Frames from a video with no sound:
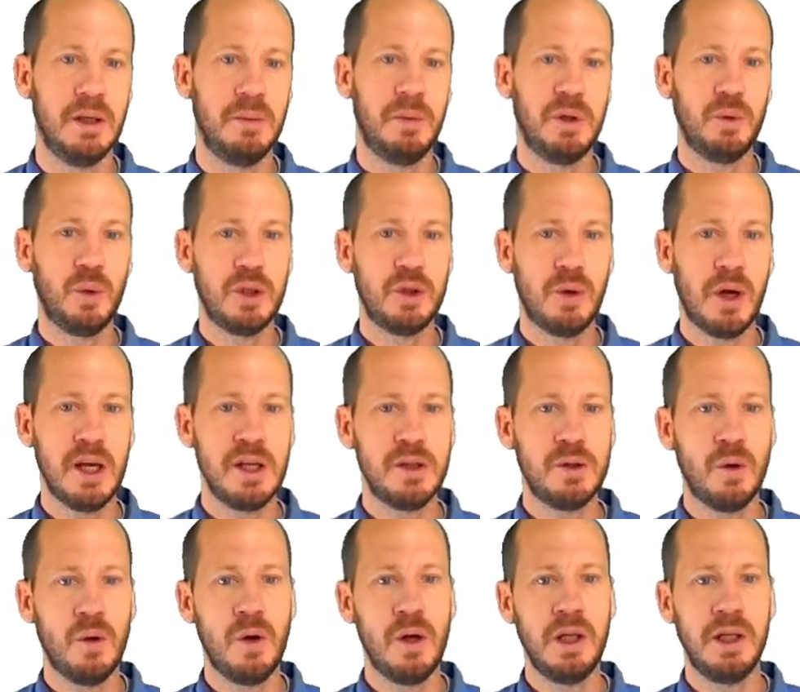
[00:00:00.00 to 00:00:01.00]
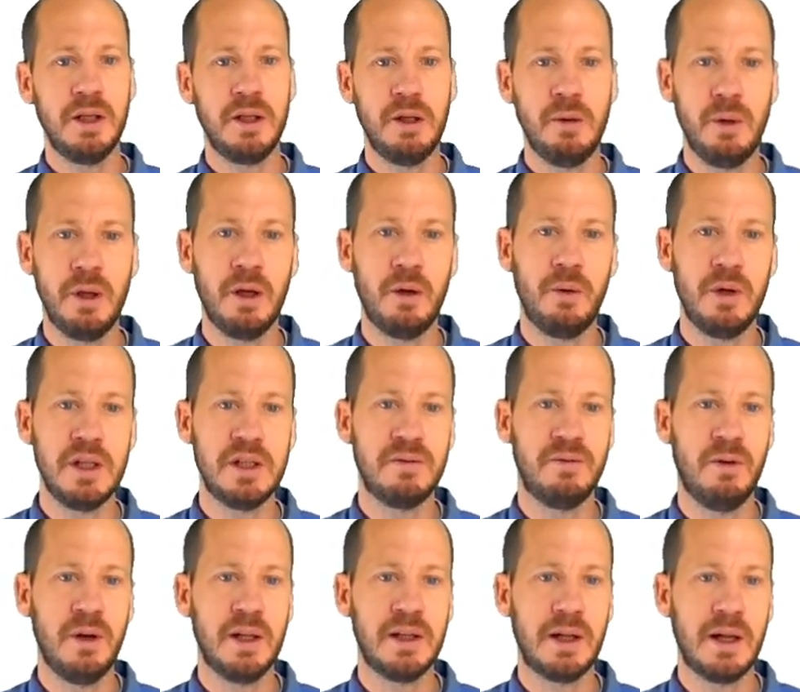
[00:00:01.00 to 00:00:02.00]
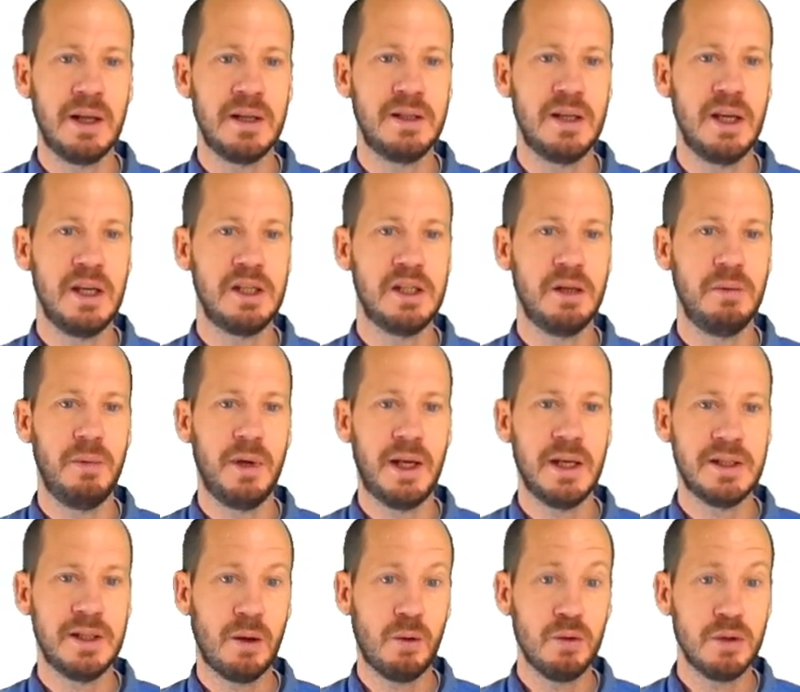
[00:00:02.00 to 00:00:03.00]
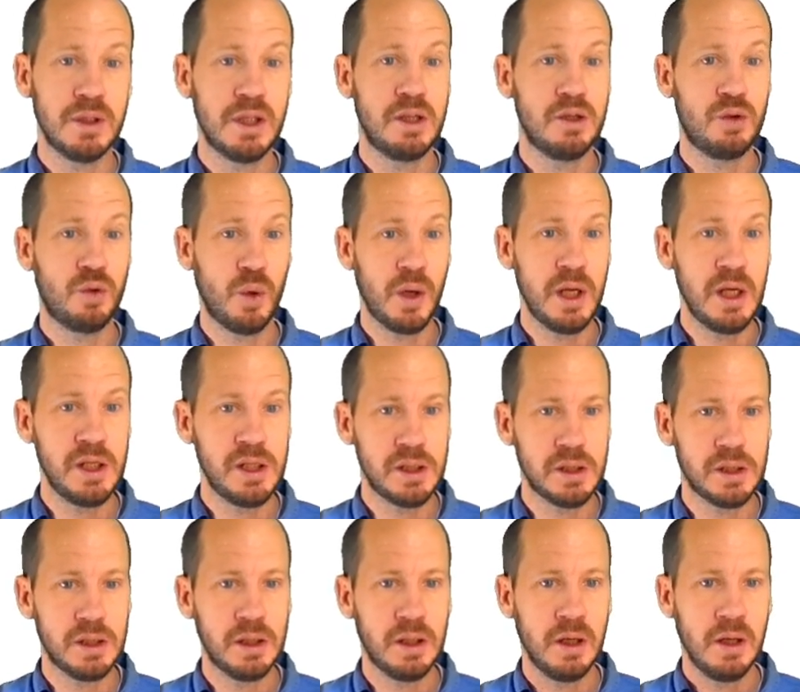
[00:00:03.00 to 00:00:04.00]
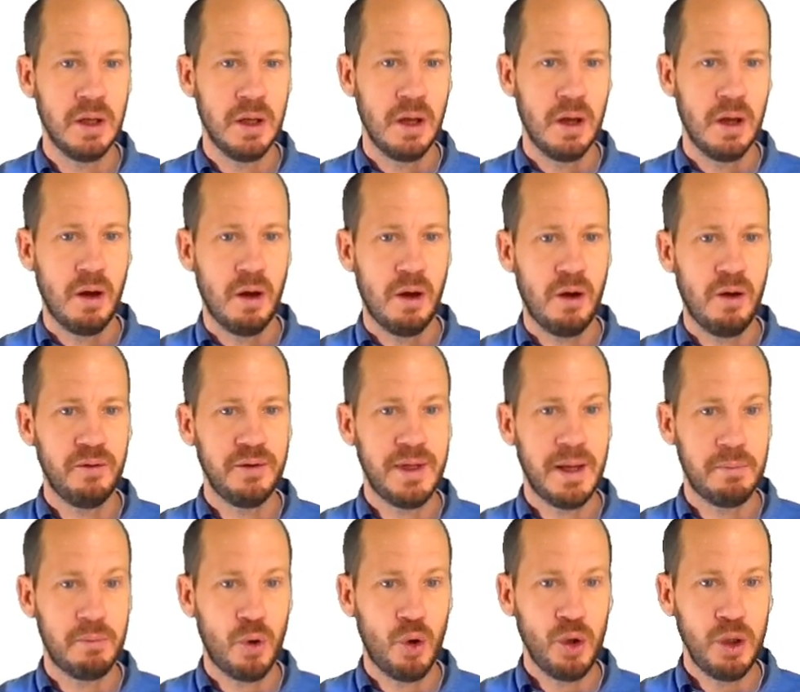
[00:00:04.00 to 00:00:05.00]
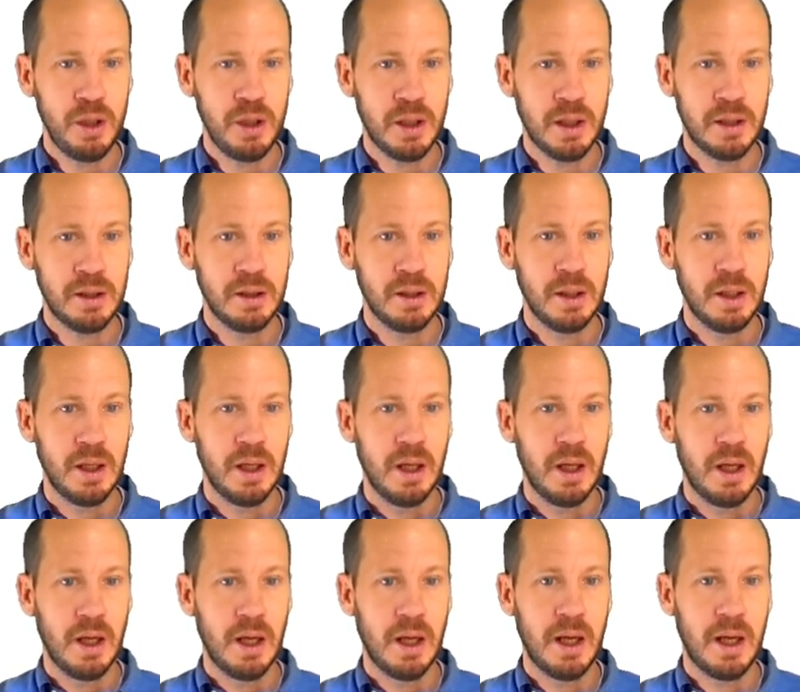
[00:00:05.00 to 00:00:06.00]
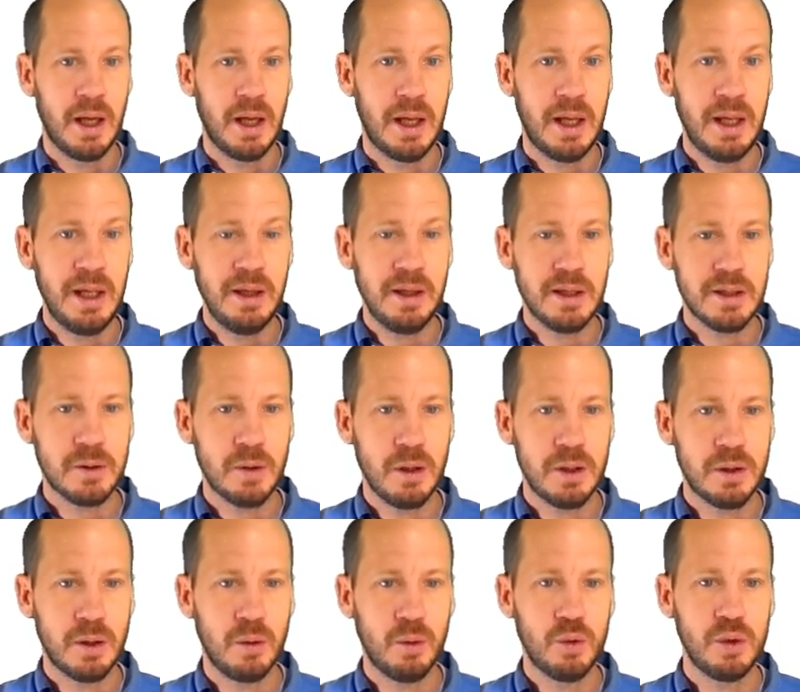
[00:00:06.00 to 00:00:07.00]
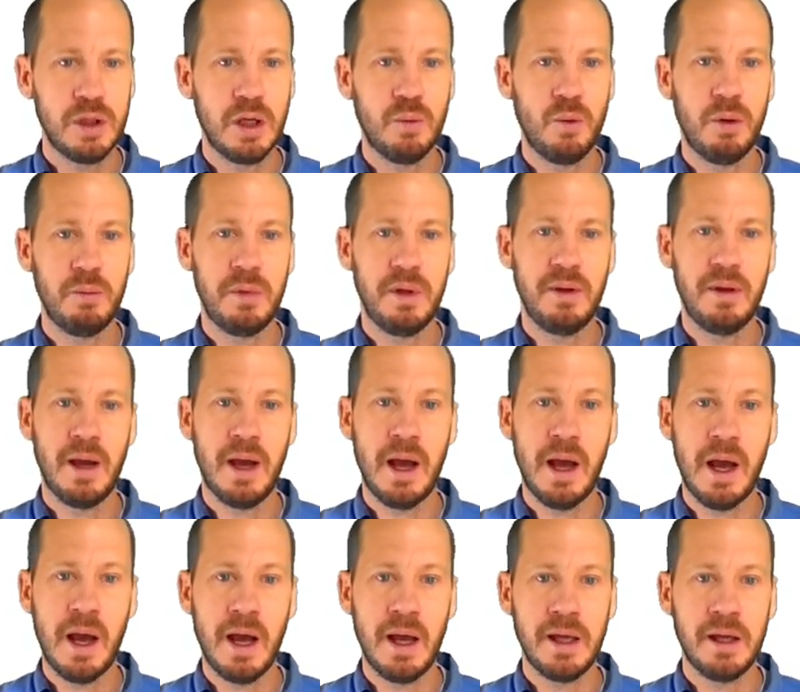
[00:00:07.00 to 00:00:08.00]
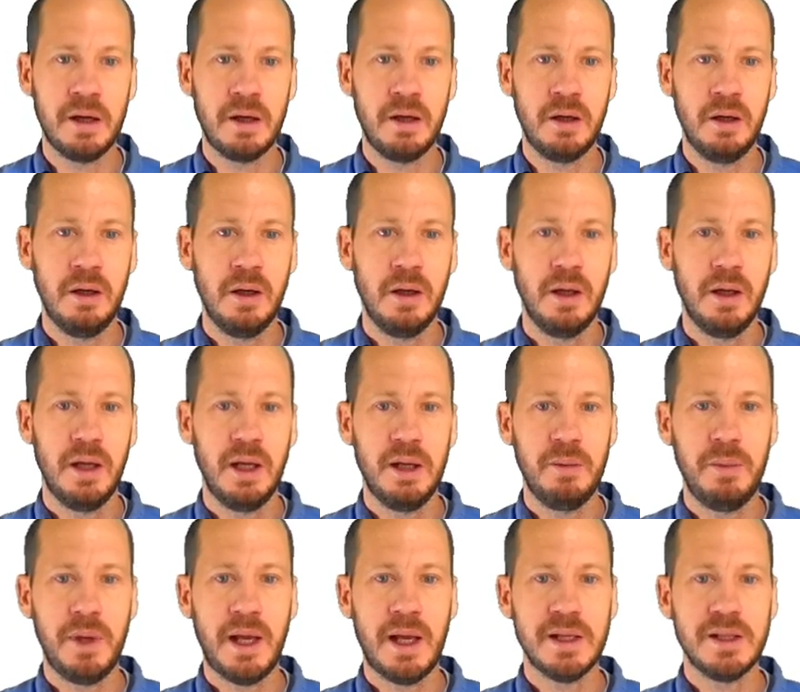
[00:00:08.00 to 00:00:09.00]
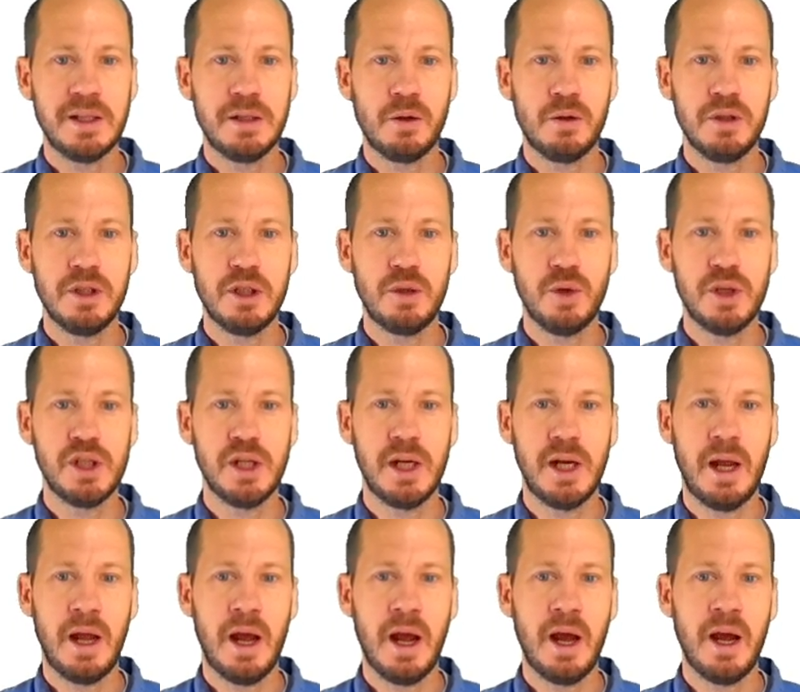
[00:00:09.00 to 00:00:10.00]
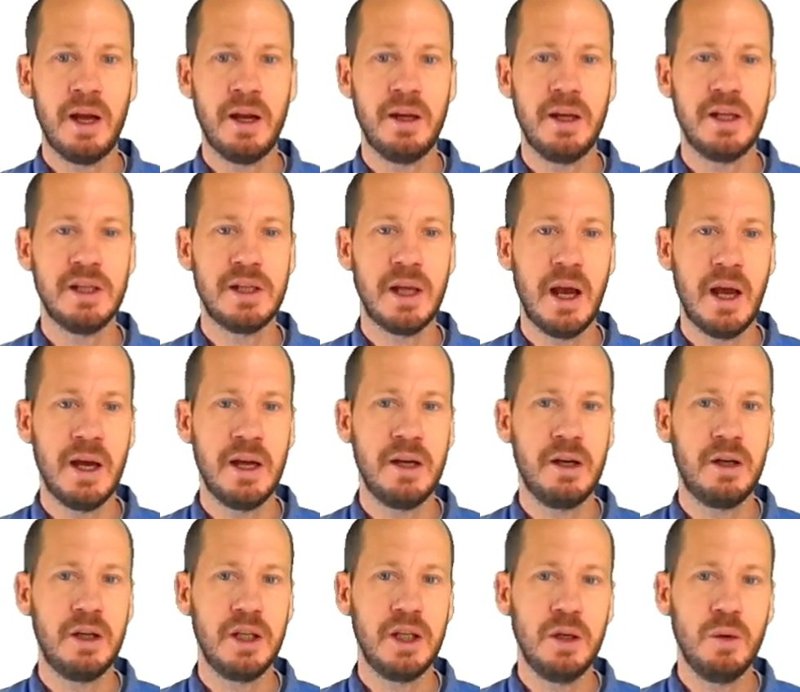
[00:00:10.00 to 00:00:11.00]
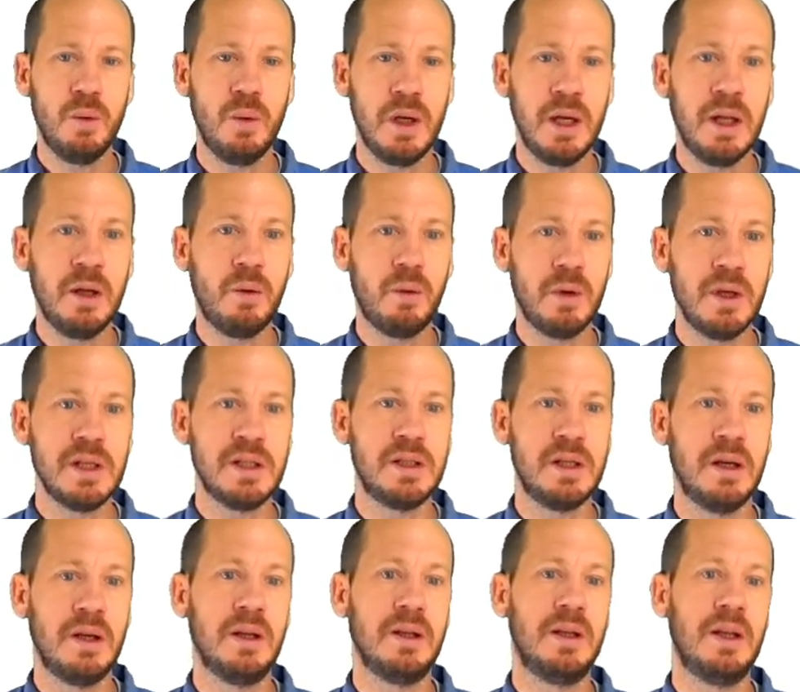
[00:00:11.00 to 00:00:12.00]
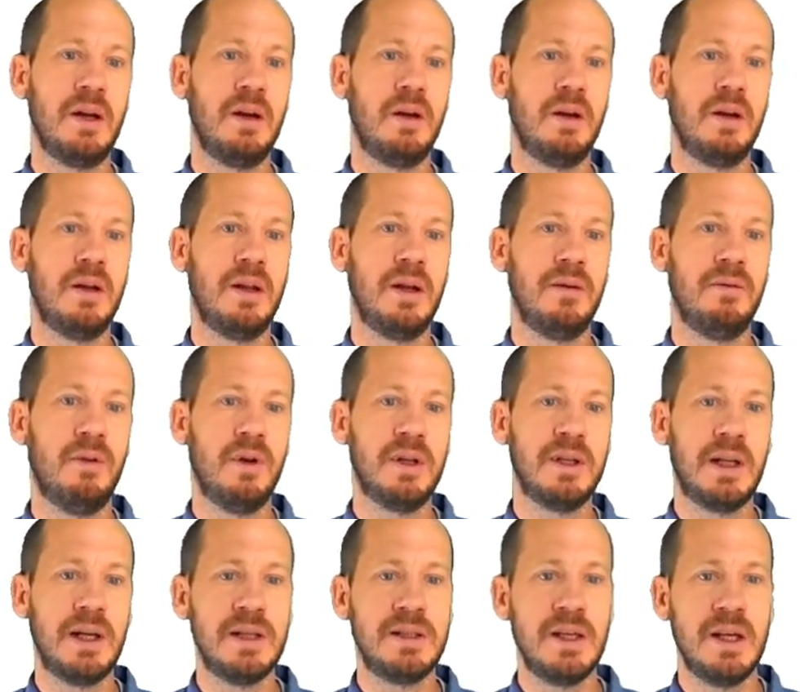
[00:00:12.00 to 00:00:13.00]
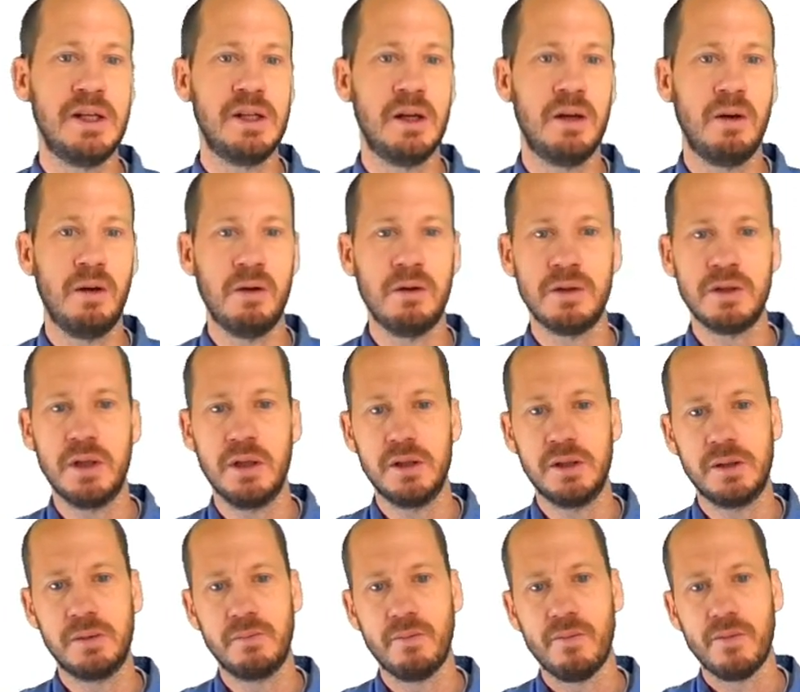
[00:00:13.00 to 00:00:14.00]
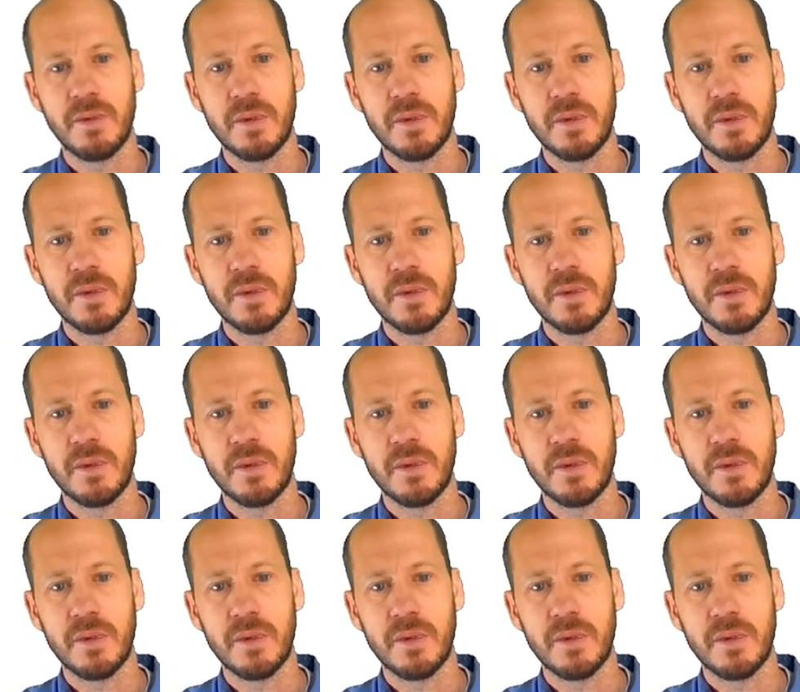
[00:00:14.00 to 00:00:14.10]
But with dry soil, you increase volatilization because the concentration of the ammonia uh, in the soil solution will be higher. And because this concentration is, high, is higher, you will increase the, the, the volatilization losses.